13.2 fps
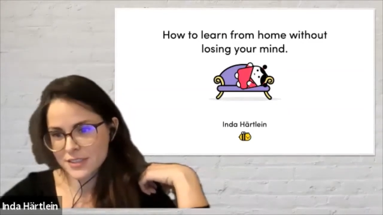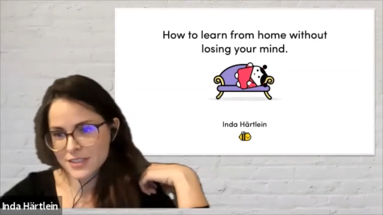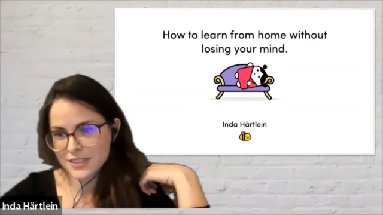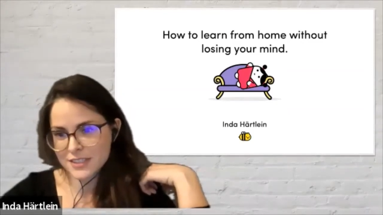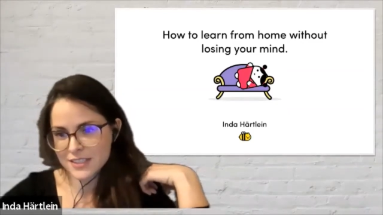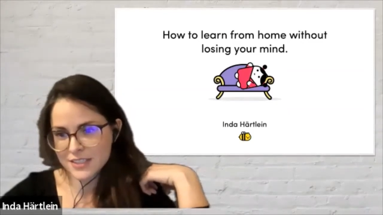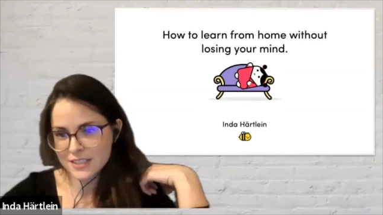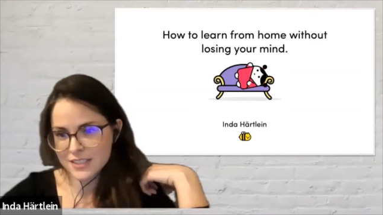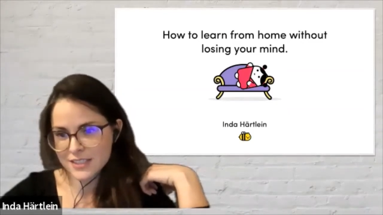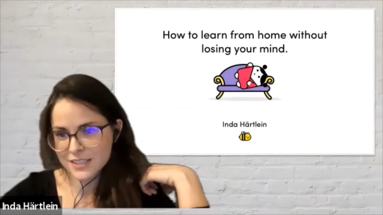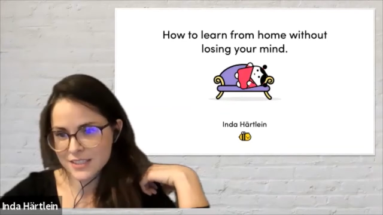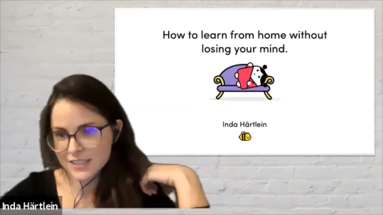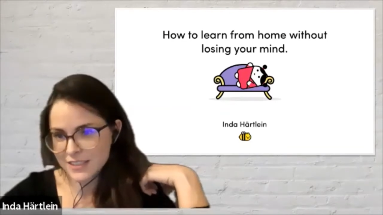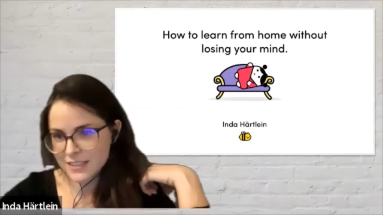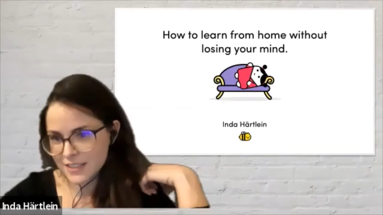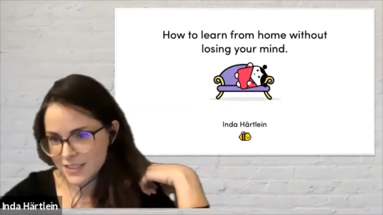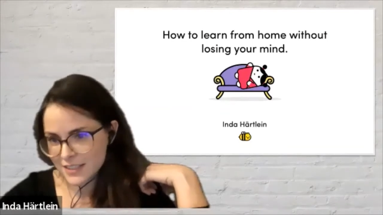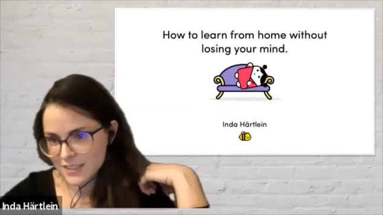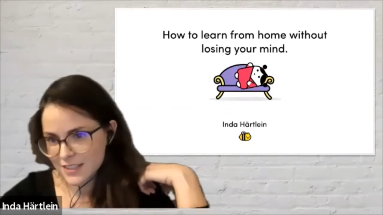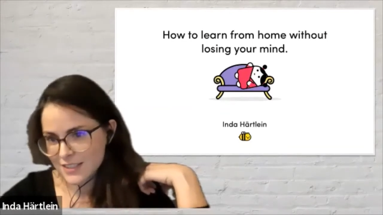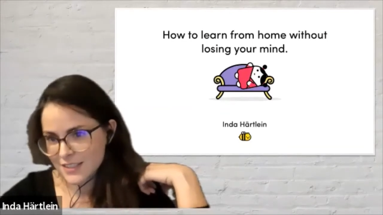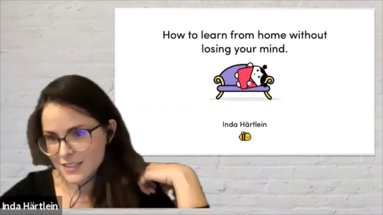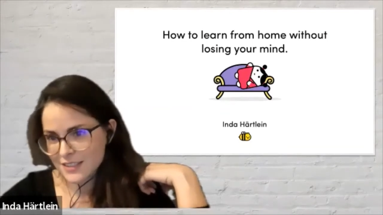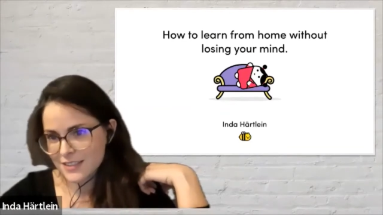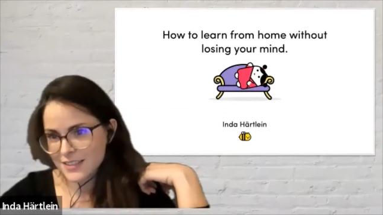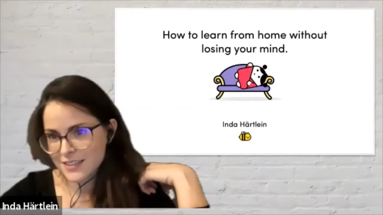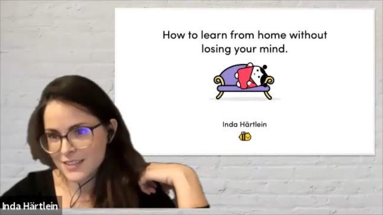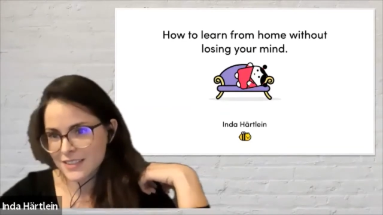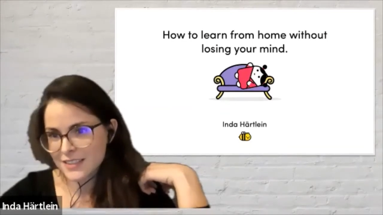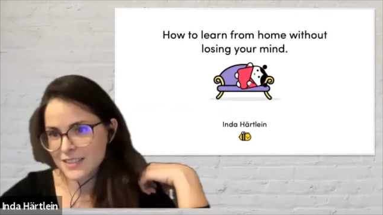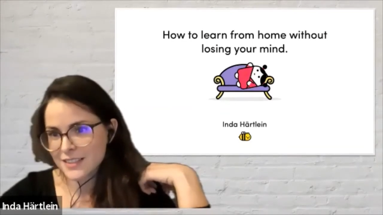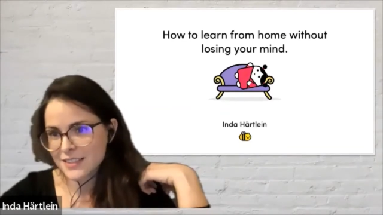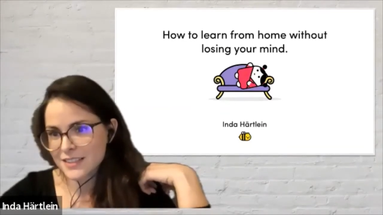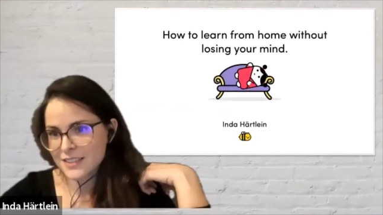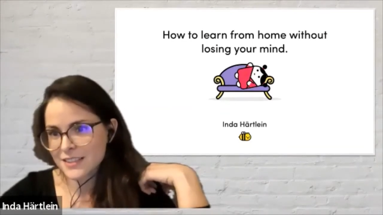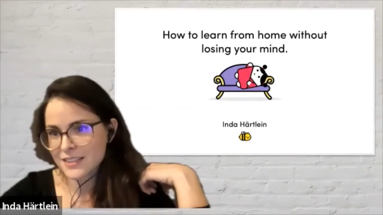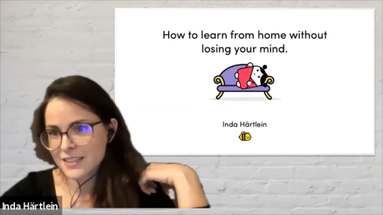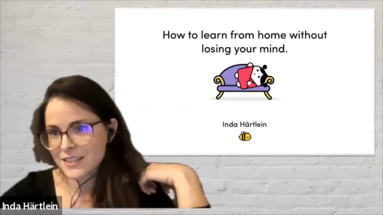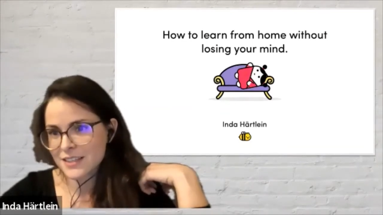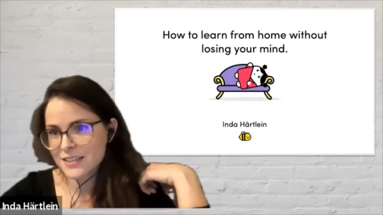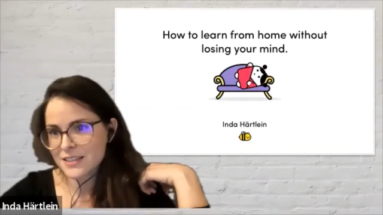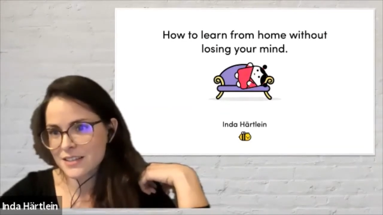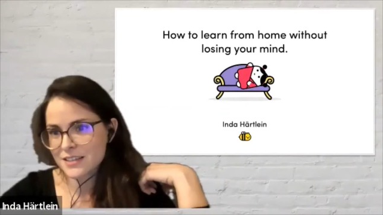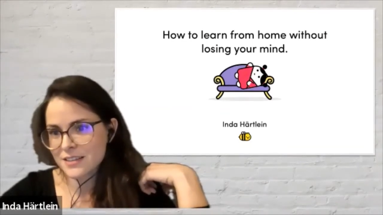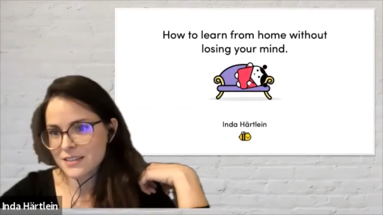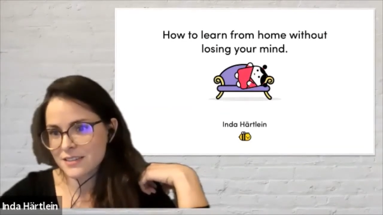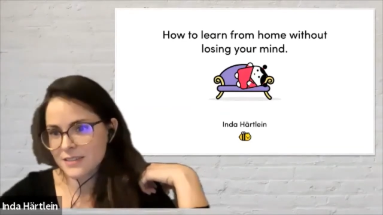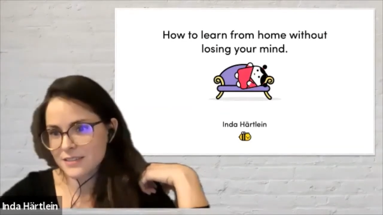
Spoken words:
Nobody speaks.